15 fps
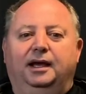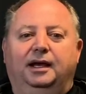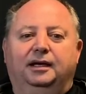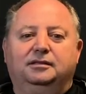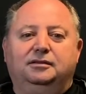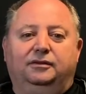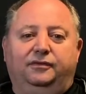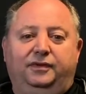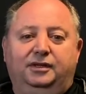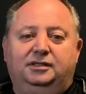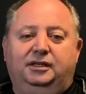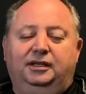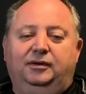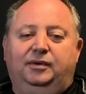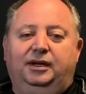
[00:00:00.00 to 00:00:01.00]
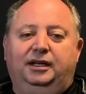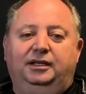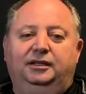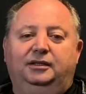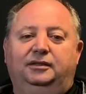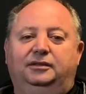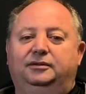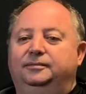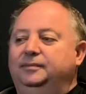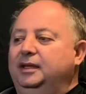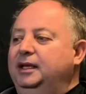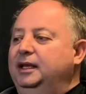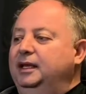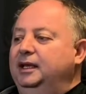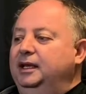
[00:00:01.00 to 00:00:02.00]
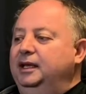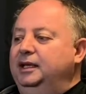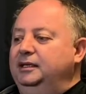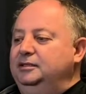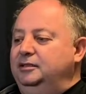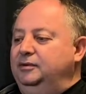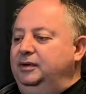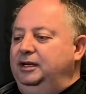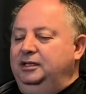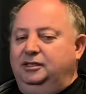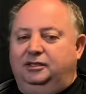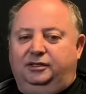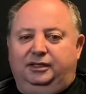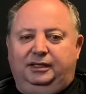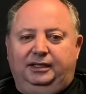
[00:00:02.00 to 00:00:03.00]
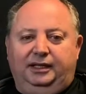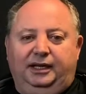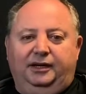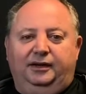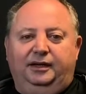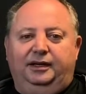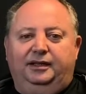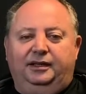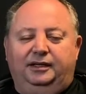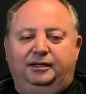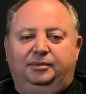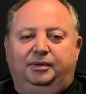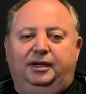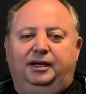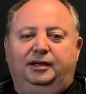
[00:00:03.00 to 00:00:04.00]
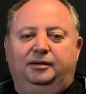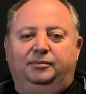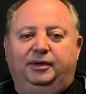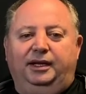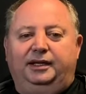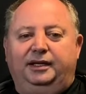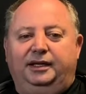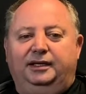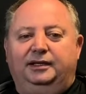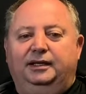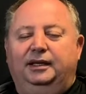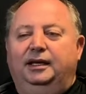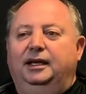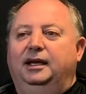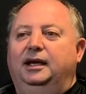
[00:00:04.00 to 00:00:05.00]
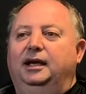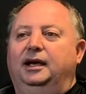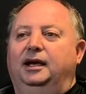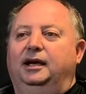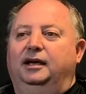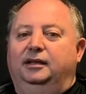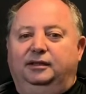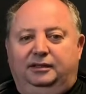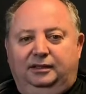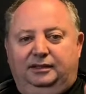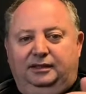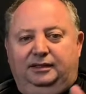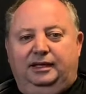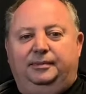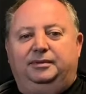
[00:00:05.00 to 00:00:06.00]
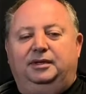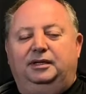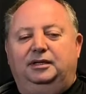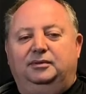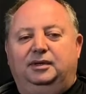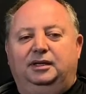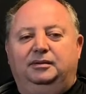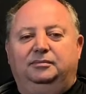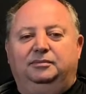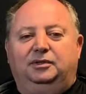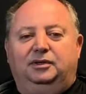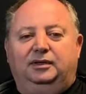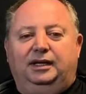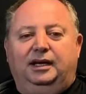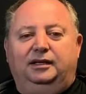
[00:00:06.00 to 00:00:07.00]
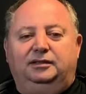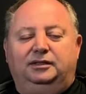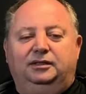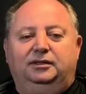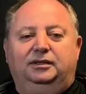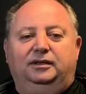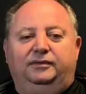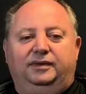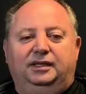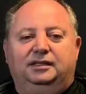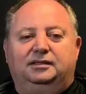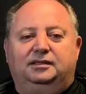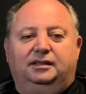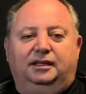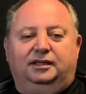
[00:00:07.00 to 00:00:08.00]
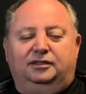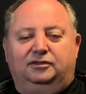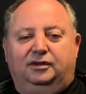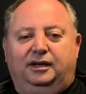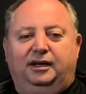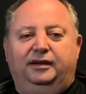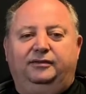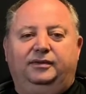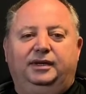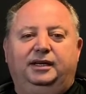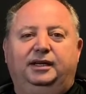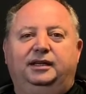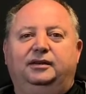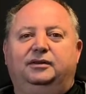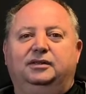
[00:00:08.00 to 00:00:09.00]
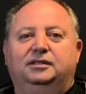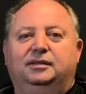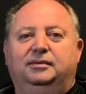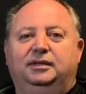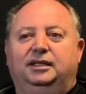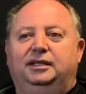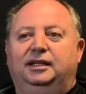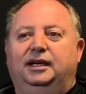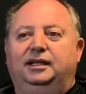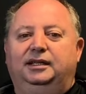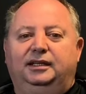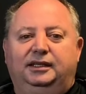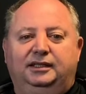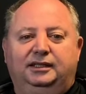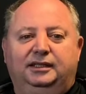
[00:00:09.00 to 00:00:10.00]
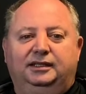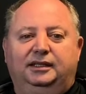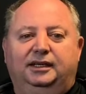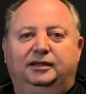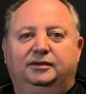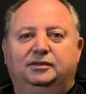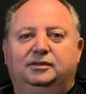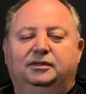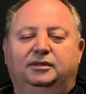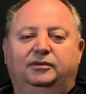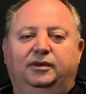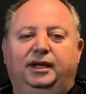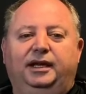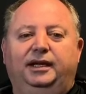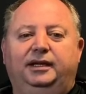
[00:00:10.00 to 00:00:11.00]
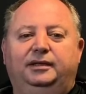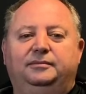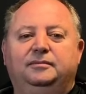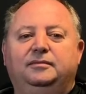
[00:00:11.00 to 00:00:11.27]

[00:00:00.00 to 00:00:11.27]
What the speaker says: So the first thing you want to do is you want to just look at the area that you plan on breaking, look at the depth that you want to go down to. If it's like a driveway or something like that, you need to get down to a certain grade.